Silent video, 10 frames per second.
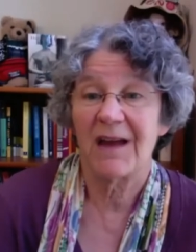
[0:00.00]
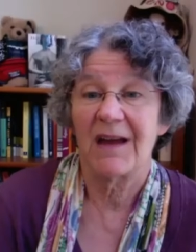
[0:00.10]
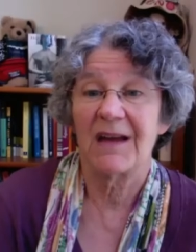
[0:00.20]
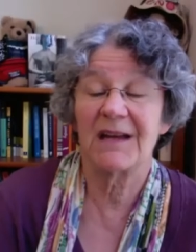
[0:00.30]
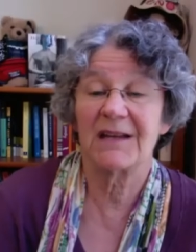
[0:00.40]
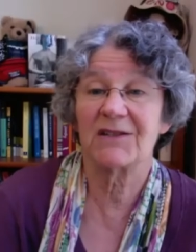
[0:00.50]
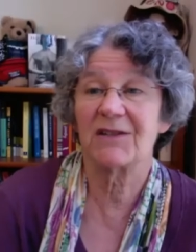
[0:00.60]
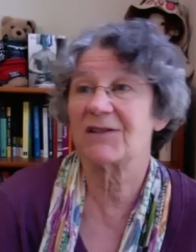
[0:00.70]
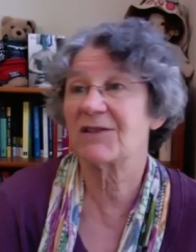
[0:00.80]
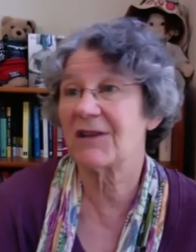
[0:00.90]
it's
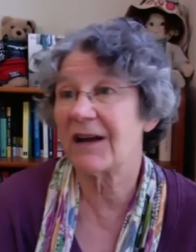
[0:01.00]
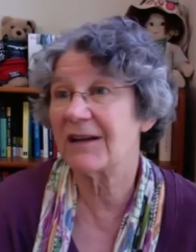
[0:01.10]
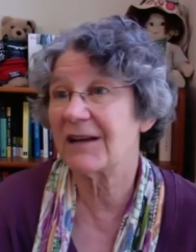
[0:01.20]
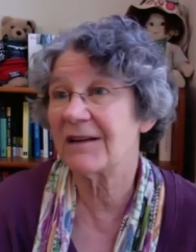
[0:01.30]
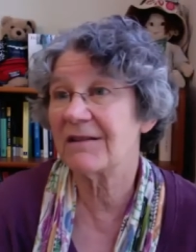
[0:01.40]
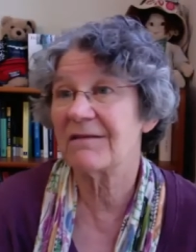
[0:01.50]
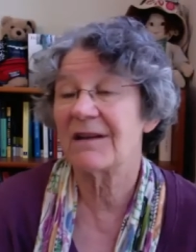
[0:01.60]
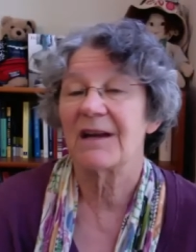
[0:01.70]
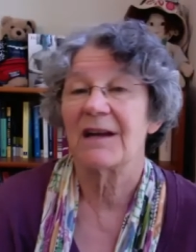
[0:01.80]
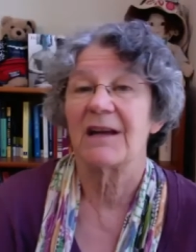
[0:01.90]
exciting,
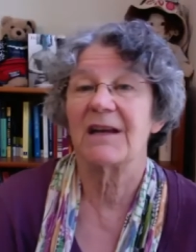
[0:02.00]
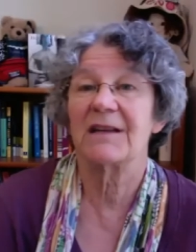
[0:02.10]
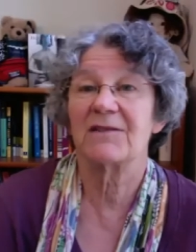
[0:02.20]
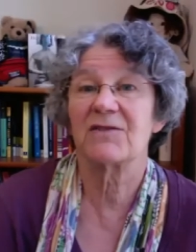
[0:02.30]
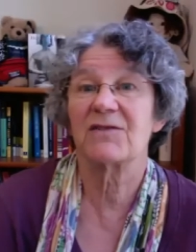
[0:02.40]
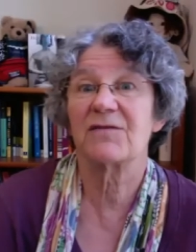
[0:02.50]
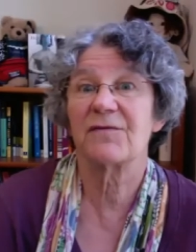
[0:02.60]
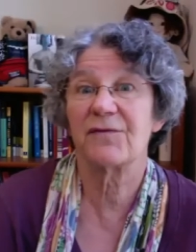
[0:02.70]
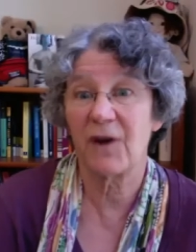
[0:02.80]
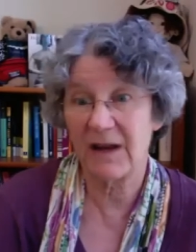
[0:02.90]
it's
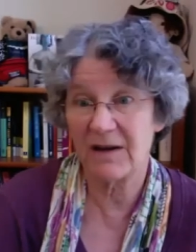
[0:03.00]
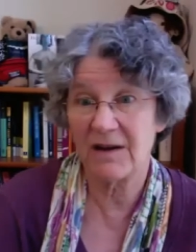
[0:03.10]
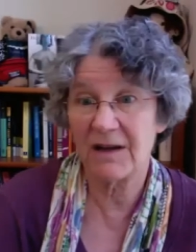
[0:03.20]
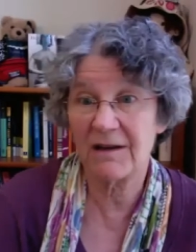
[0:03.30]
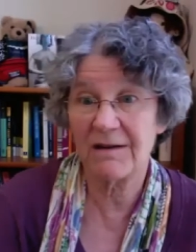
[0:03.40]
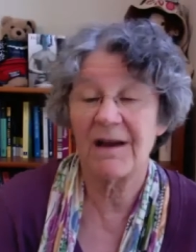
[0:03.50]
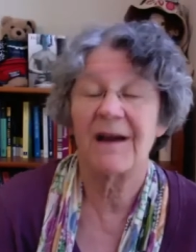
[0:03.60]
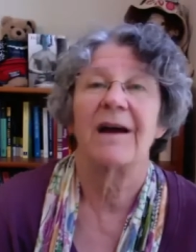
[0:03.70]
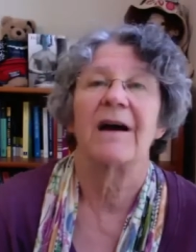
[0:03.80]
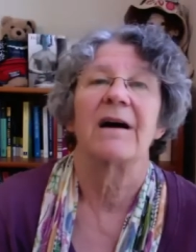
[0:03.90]
frightening,
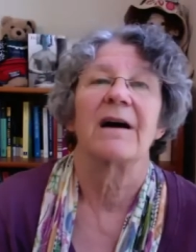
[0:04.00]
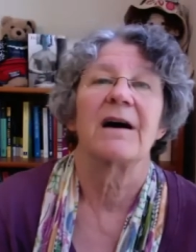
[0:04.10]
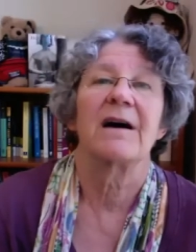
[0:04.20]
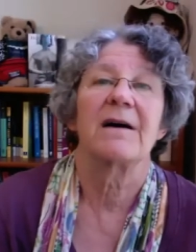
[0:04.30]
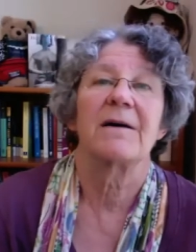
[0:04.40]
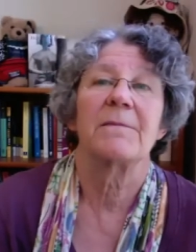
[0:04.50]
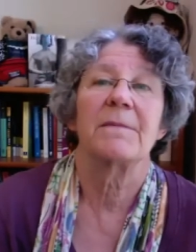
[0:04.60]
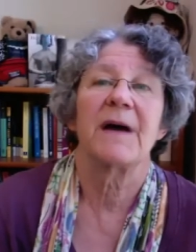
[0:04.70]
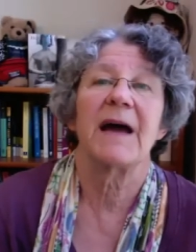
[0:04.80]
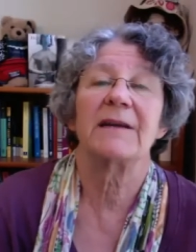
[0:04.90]

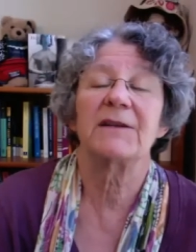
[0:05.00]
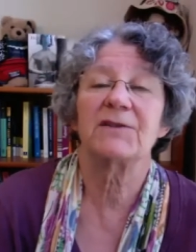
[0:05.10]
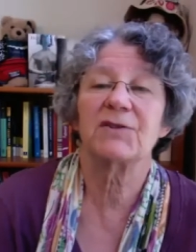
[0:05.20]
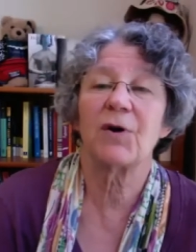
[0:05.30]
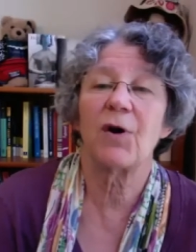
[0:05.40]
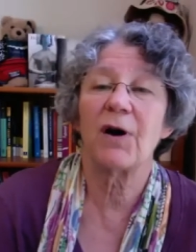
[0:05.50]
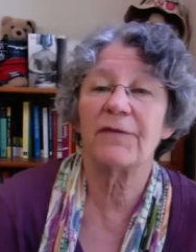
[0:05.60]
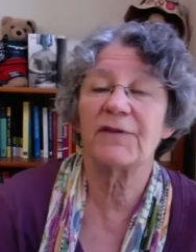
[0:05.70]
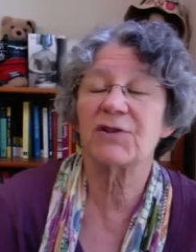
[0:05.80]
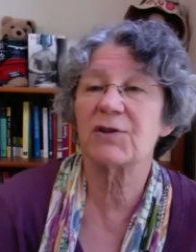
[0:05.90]
um, and it's
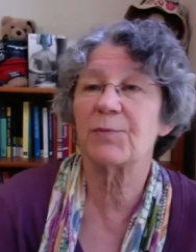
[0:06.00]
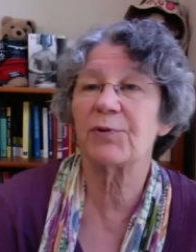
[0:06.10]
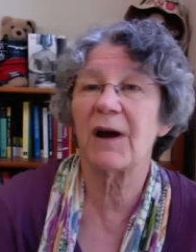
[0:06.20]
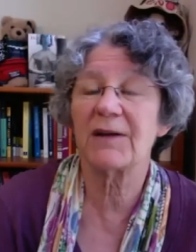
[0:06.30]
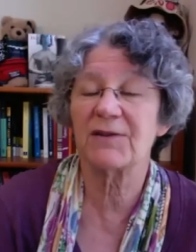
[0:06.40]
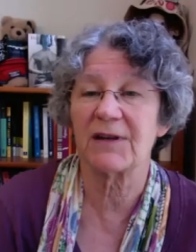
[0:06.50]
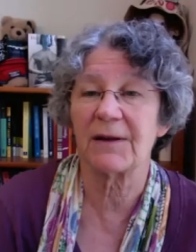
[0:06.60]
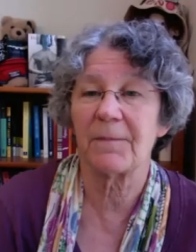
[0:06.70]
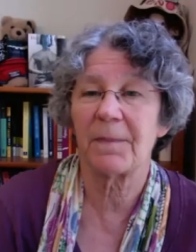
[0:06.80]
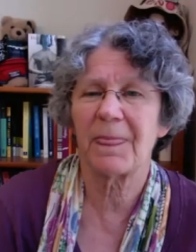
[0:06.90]
often surprising.
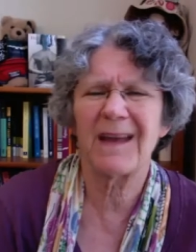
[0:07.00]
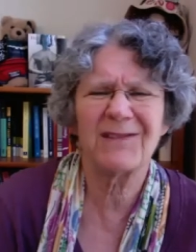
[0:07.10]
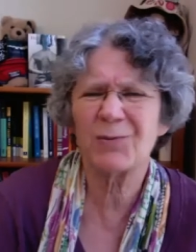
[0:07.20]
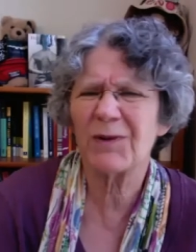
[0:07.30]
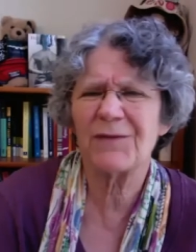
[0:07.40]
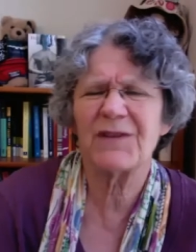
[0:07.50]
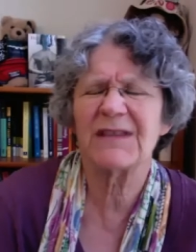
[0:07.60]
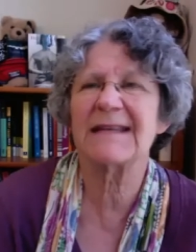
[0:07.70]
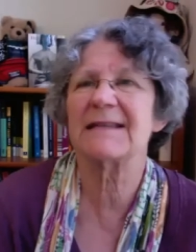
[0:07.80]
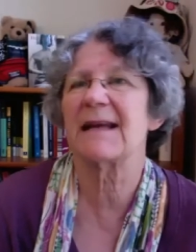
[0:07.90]
That's one of the
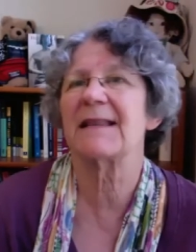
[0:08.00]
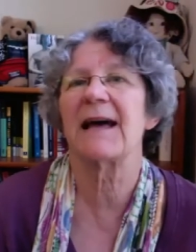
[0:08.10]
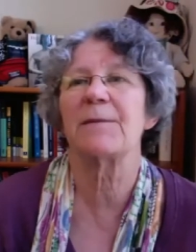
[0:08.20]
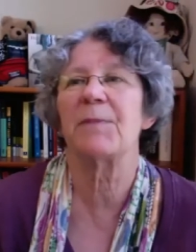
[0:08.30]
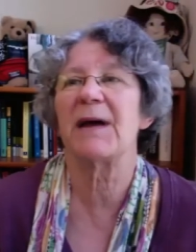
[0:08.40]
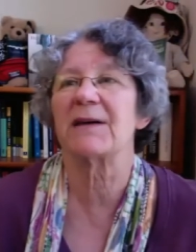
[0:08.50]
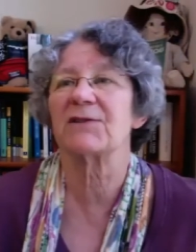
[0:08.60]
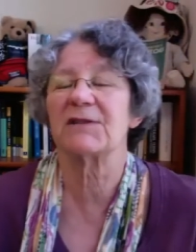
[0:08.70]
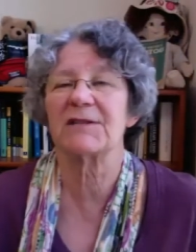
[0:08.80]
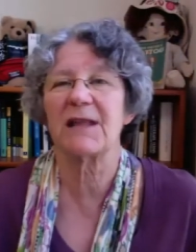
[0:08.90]
things I like
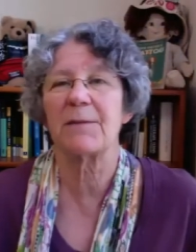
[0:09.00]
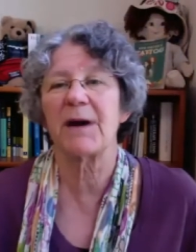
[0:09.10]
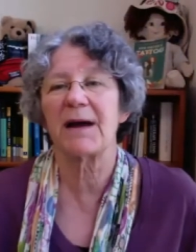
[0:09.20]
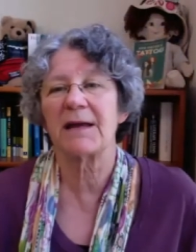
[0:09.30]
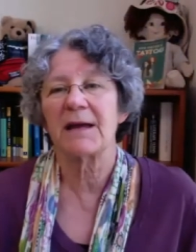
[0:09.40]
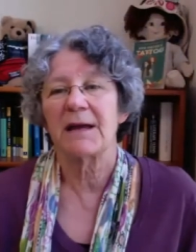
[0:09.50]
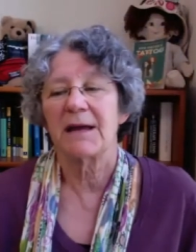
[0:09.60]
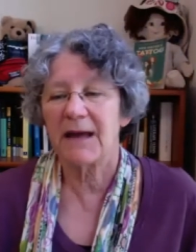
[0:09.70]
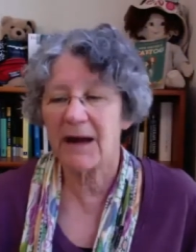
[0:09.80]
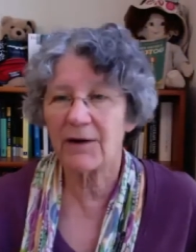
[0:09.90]
best is that my
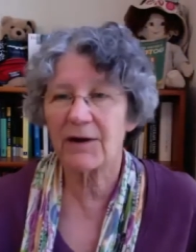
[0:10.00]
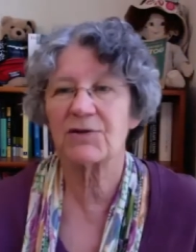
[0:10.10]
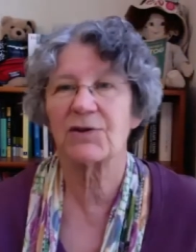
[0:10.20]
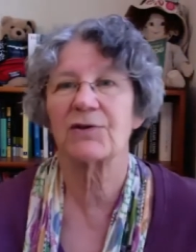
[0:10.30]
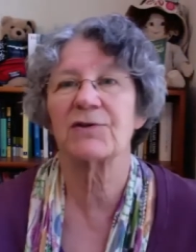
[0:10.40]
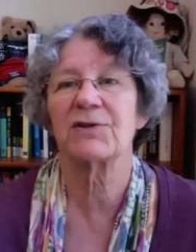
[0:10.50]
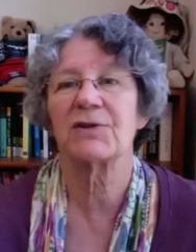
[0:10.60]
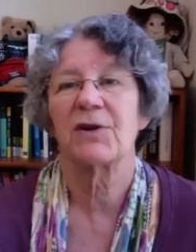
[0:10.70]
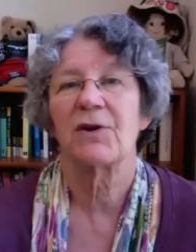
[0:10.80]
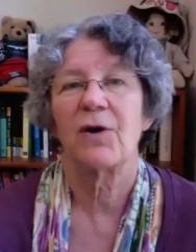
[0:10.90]

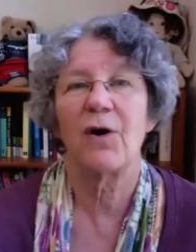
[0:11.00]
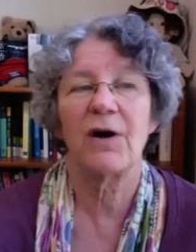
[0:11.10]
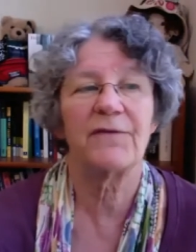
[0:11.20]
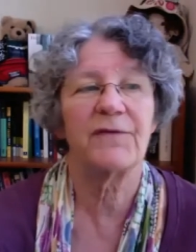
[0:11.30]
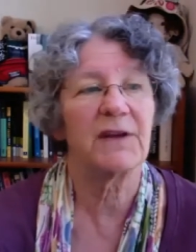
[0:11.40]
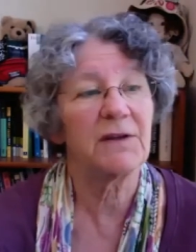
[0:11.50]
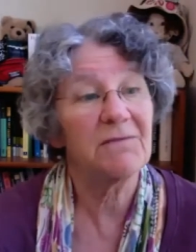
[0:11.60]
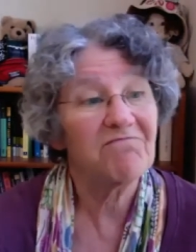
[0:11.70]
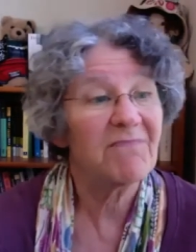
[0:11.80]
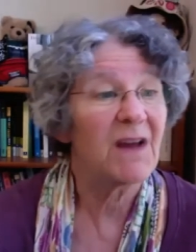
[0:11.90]
characters often
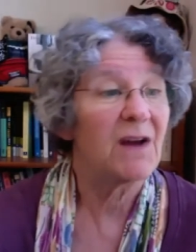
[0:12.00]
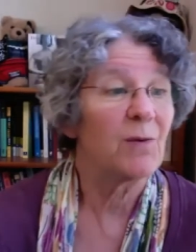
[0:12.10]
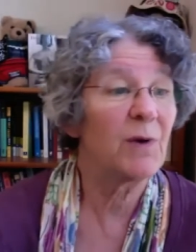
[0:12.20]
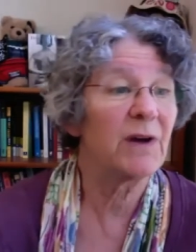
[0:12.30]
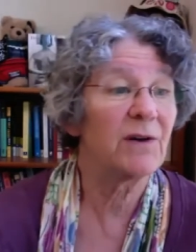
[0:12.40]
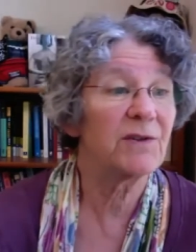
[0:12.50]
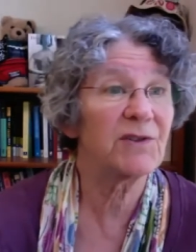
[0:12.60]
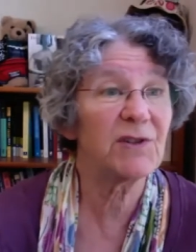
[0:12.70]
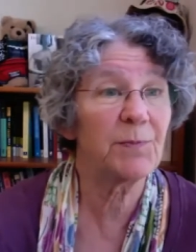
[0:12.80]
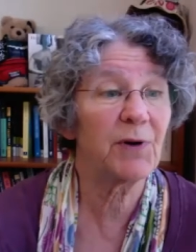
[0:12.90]
will
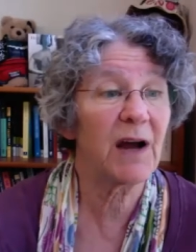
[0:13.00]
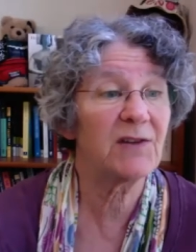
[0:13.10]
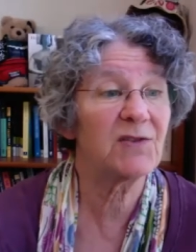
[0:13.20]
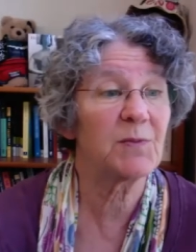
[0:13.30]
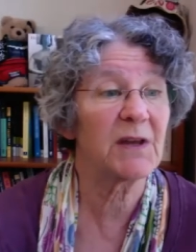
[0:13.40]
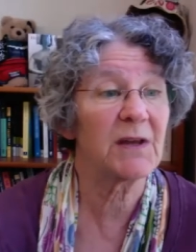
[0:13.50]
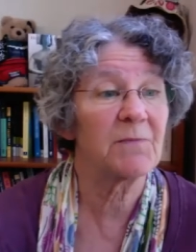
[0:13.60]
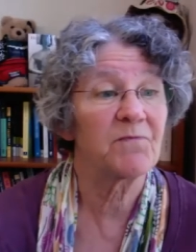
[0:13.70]
surprise me.